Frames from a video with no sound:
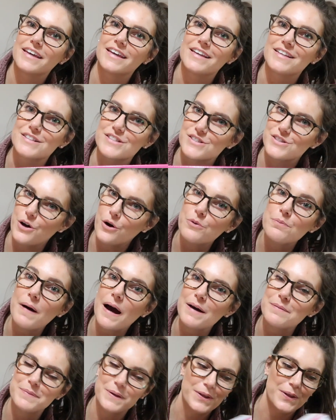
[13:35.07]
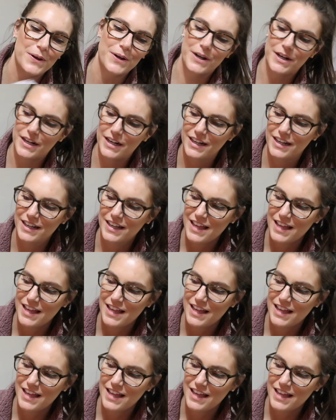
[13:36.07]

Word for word: is so popular.